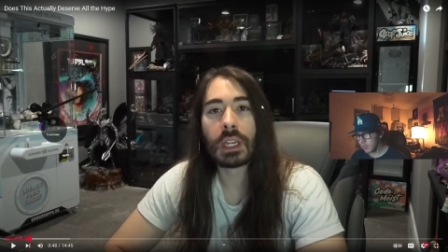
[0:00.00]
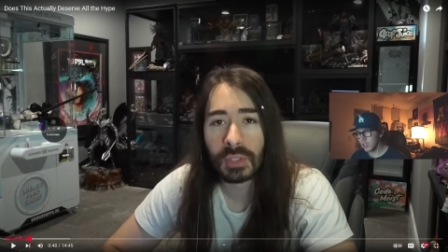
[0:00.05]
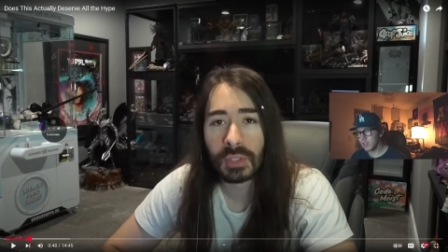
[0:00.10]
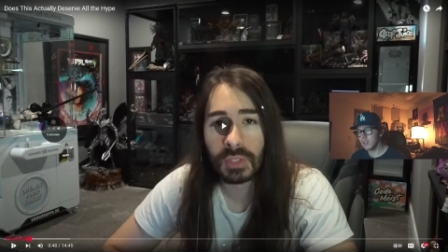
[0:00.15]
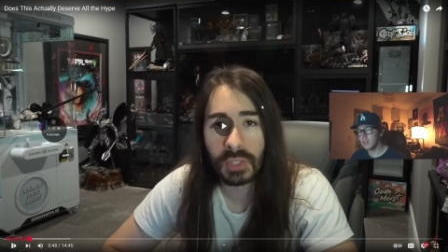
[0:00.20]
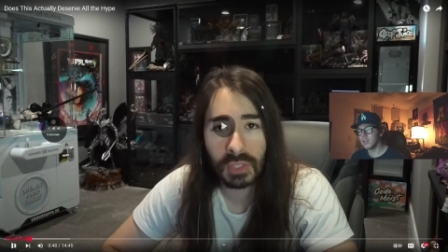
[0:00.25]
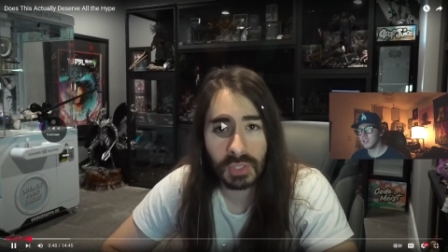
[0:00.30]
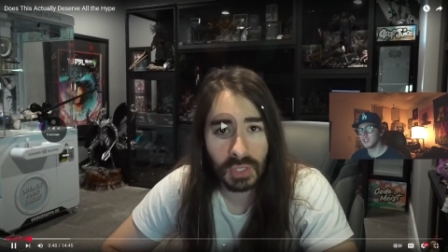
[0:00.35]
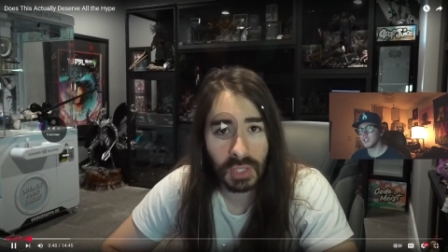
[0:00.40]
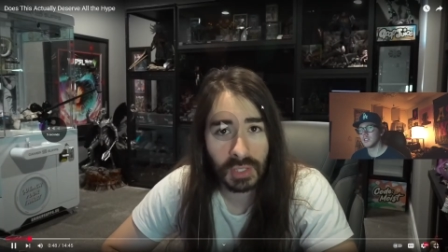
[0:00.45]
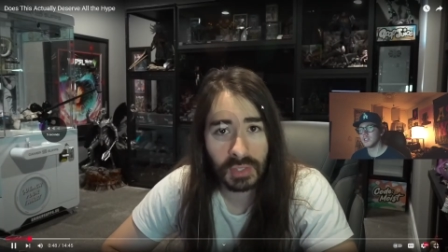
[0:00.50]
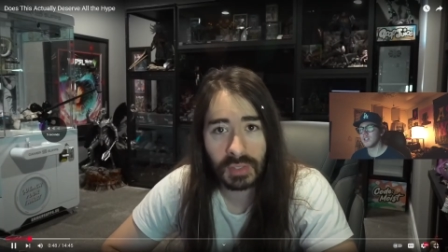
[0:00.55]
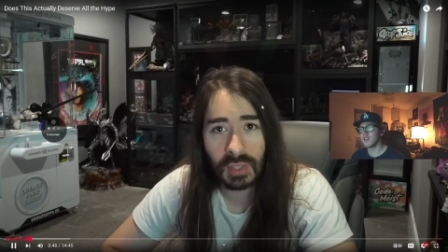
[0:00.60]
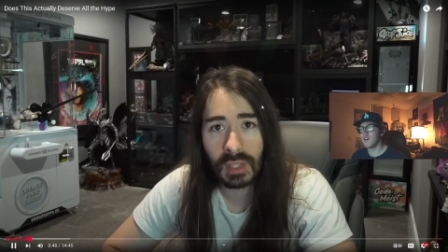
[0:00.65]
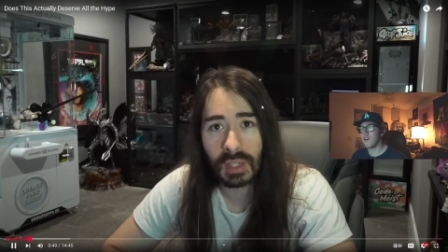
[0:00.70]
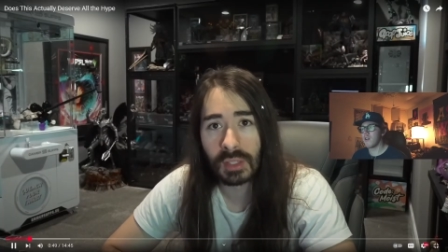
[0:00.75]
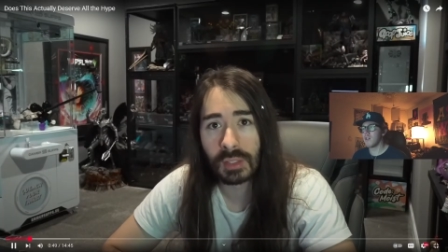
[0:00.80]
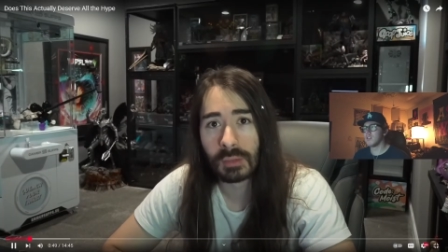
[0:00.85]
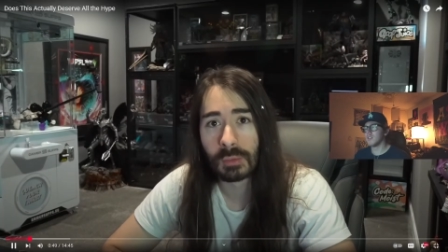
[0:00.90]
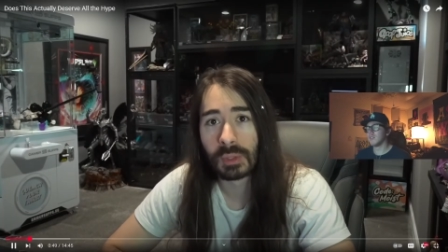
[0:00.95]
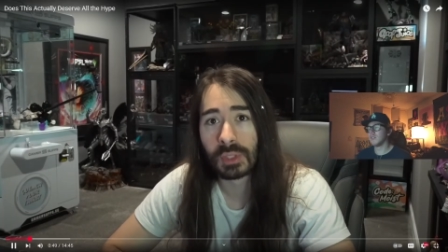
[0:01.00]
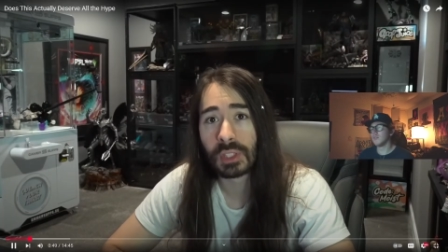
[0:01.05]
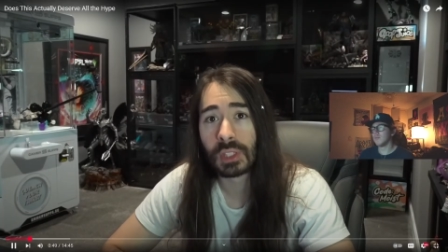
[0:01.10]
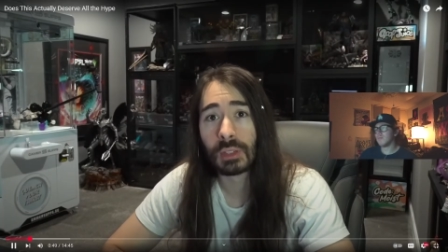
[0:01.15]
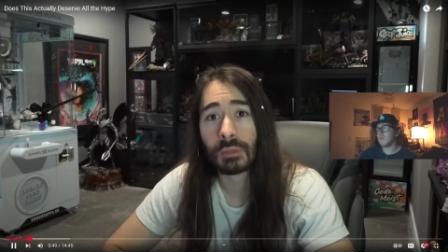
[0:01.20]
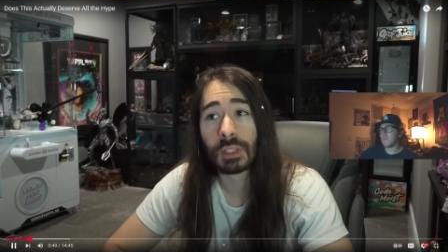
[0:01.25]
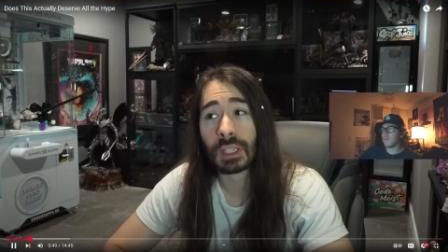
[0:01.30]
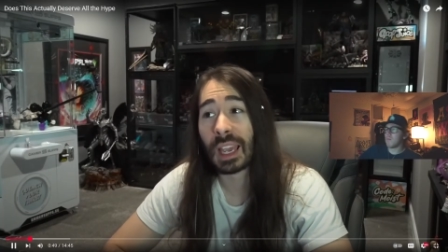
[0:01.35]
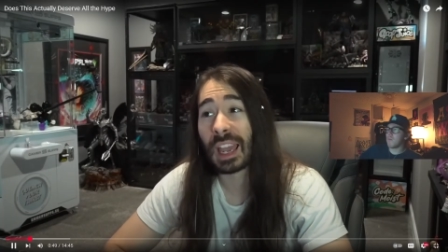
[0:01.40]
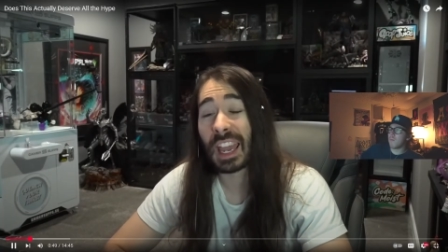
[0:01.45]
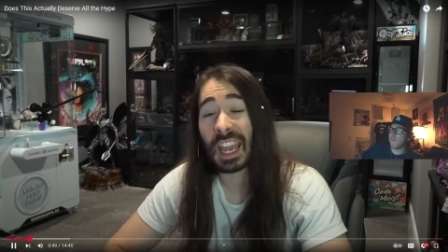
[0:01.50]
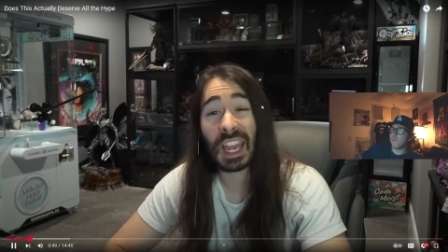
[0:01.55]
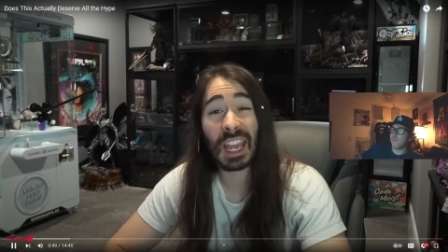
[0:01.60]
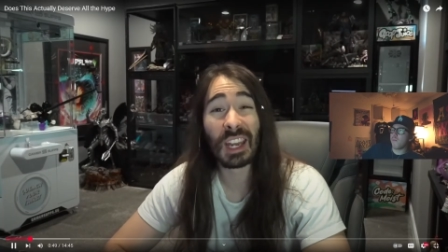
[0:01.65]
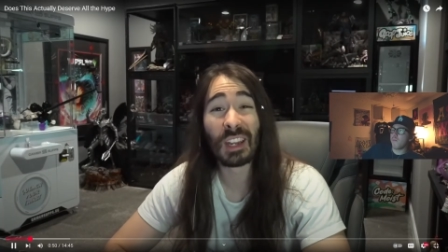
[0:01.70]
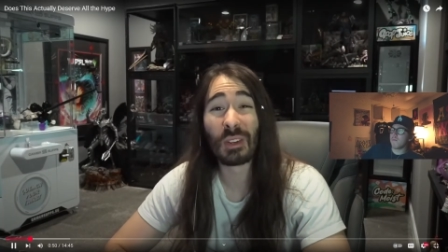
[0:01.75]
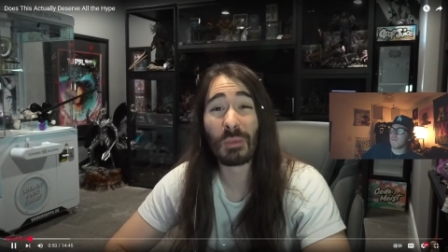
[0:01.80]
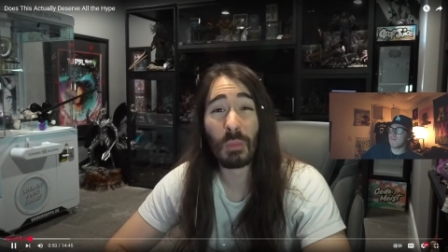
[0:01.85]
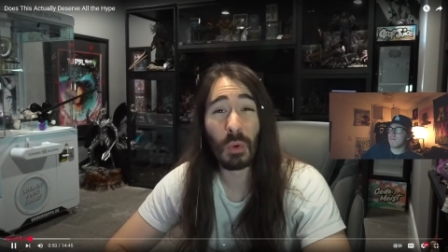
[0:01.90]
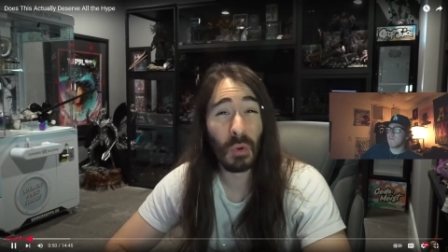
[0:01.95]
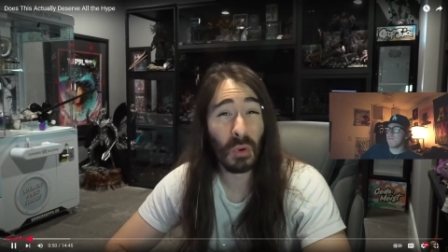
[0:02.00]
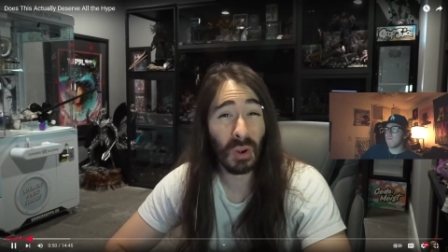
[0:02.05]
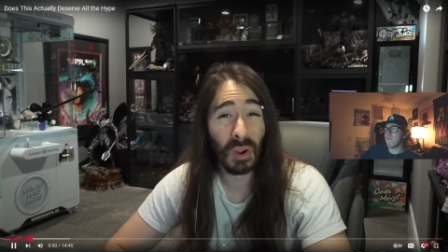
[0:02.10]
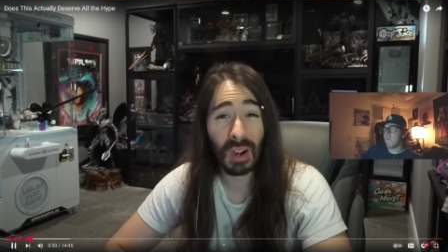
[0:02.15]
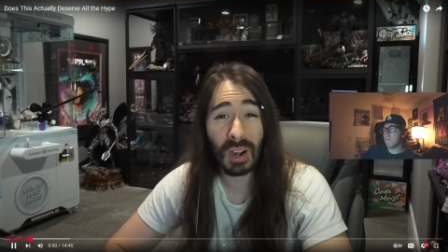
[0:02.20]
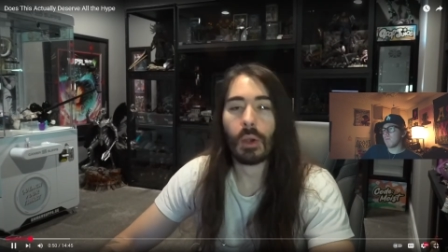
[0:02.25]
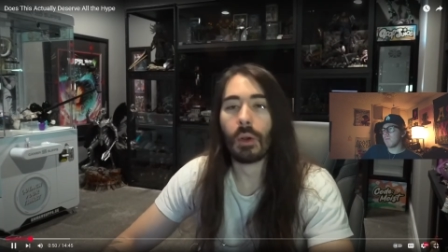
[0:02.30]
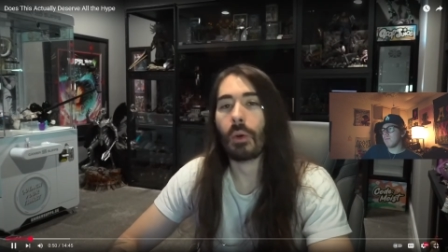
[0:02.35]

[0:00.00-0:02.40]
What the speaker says: Success that it's receiving and more.